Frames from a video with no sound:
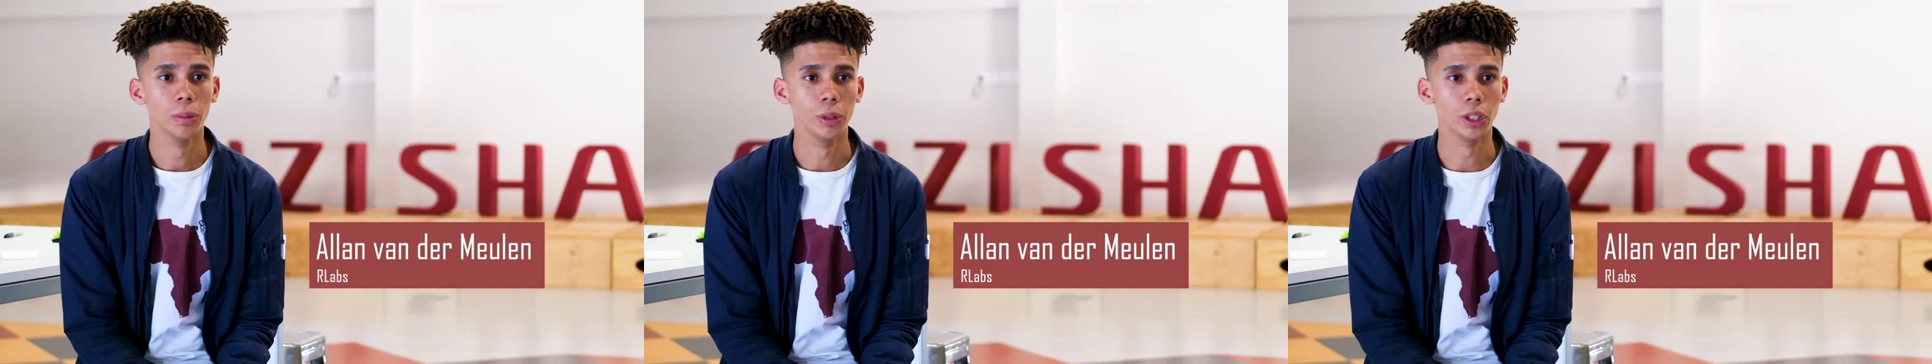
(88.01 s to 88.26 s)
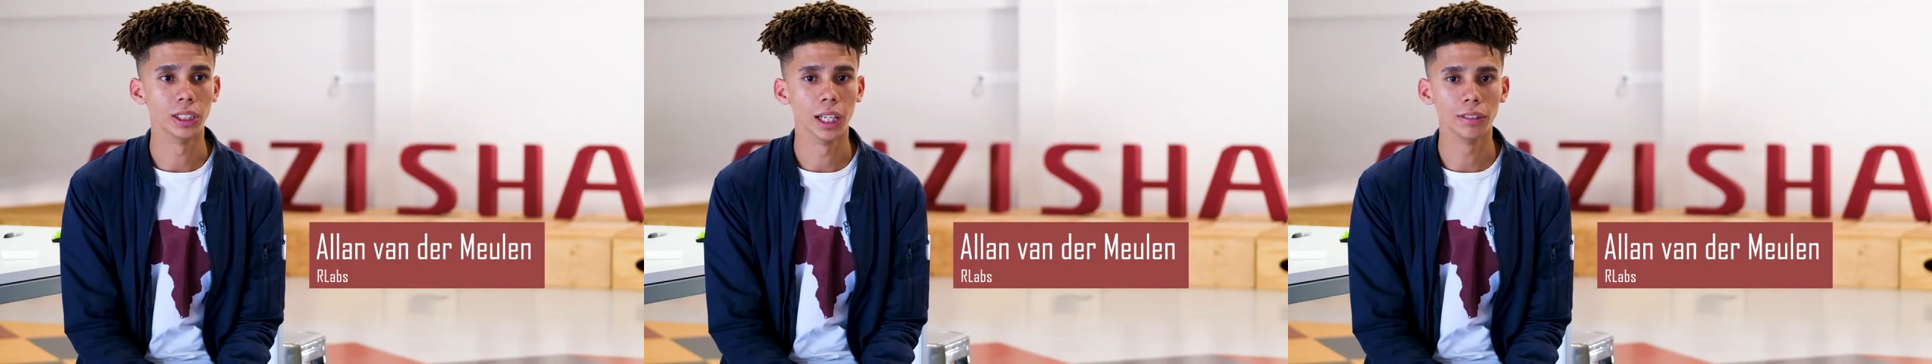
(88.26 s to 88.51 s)

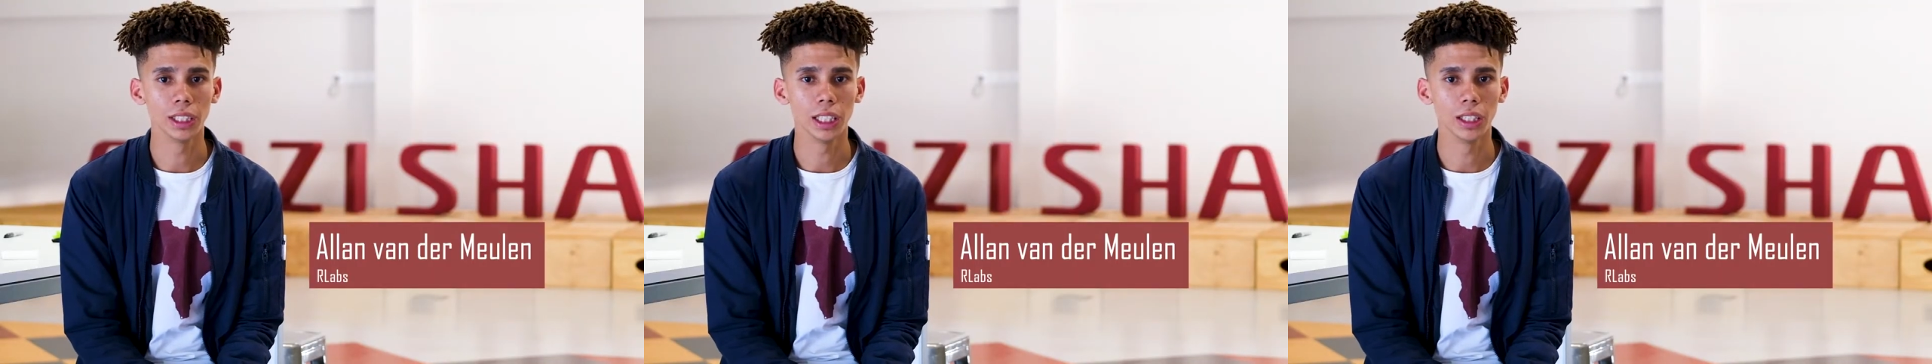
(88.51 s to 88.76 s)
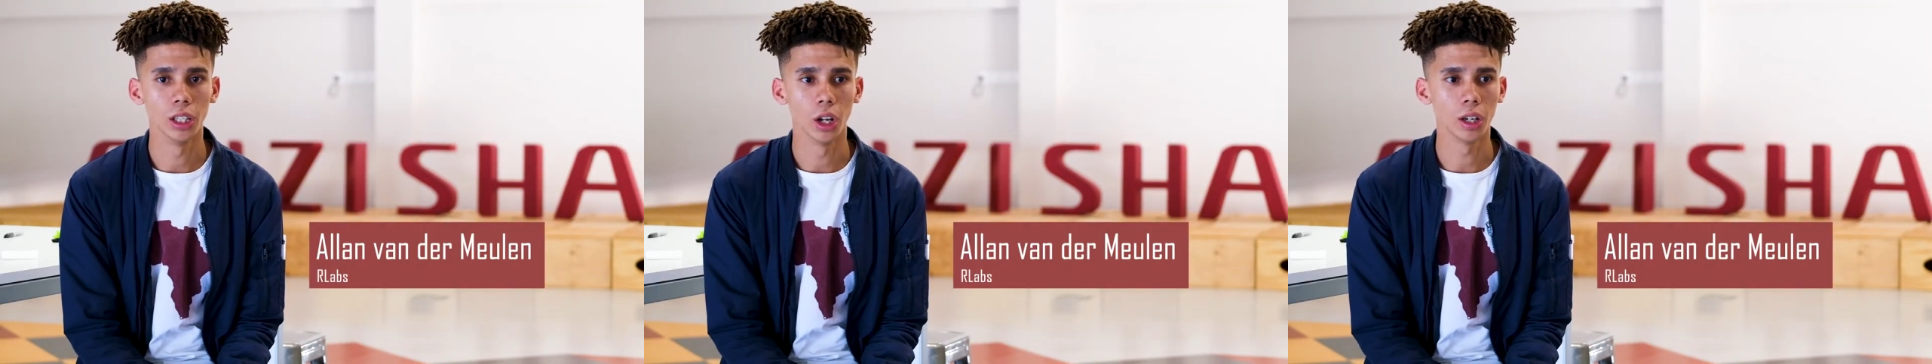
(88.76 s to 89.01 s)
because I've
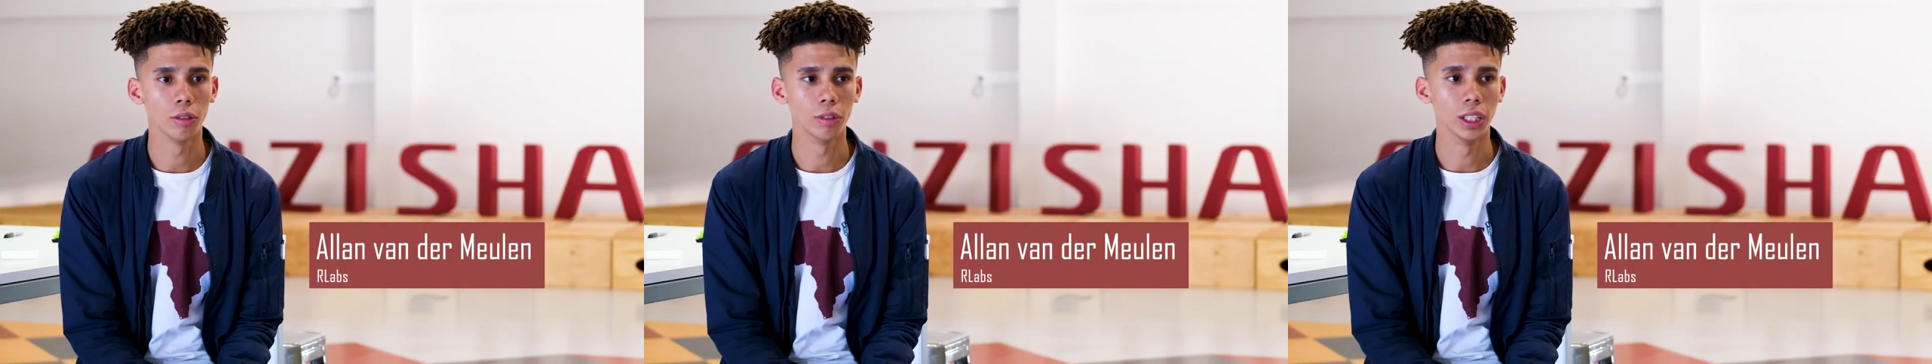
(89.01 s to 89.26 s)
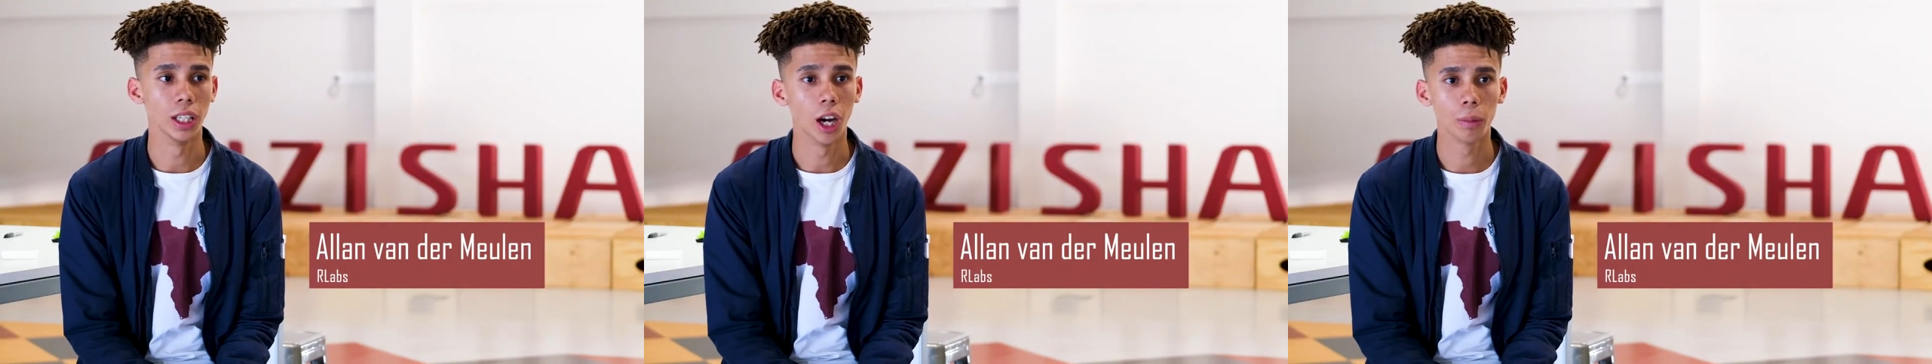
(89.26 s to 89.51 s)
seen a lot of
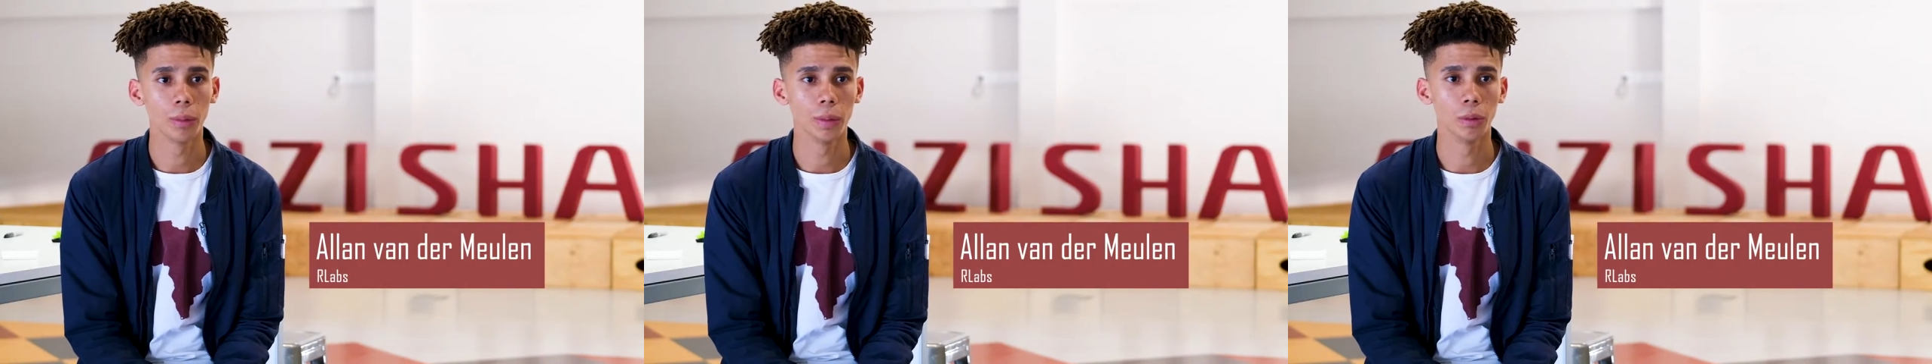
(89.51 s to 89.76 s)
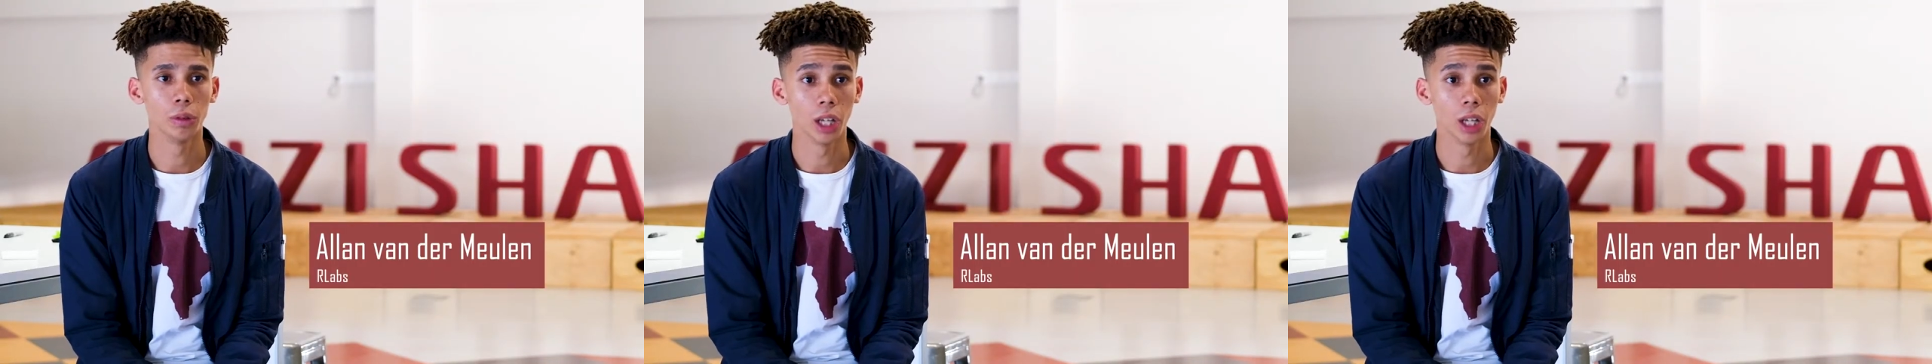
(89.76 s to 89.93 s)
young people,